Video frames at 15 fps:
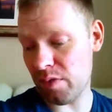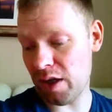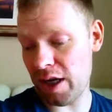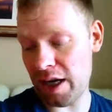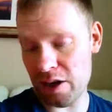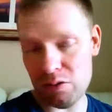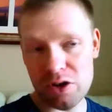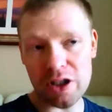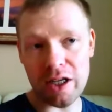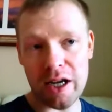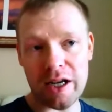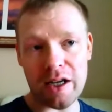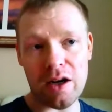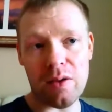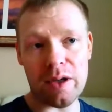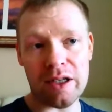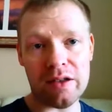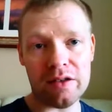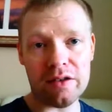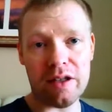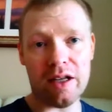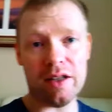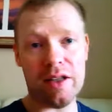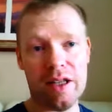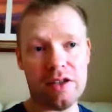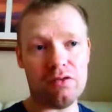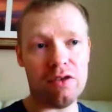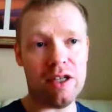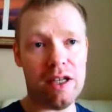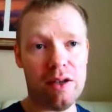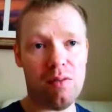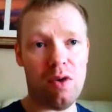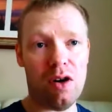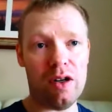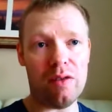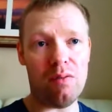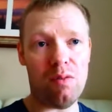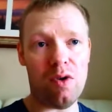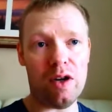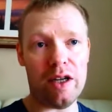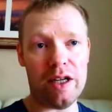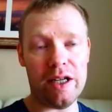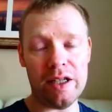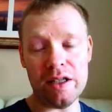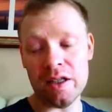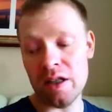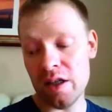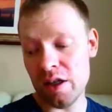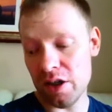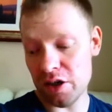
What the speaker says: How to get going, that's really what it is.